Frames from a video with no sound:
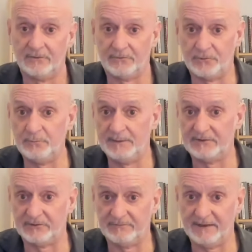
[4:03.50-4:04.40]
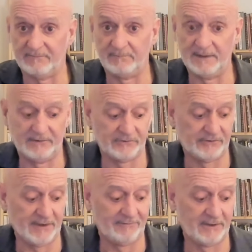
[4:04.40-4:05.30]
2 beats of F major
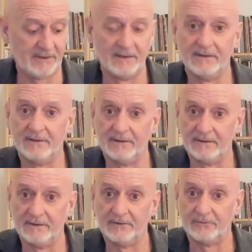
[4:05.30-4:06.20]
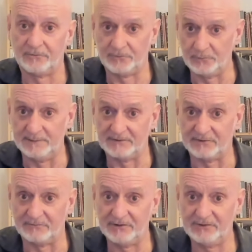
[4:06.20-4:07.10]
7, 2 beats
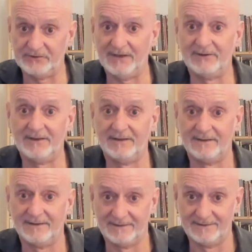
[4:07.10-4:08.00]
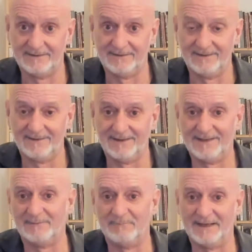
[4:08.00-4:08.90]
of G7, and
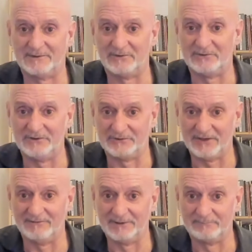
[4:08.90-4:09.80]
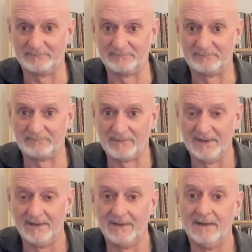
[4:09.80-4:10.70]
then back to C7.
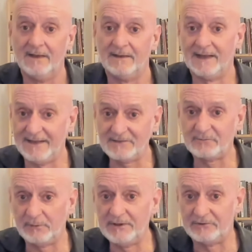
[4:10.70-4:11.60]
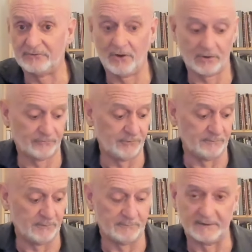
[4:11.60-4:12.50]
Now that's pretty strong
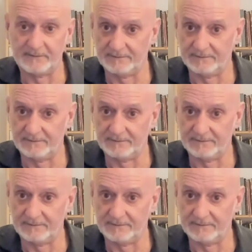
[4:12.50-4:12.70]
root movement.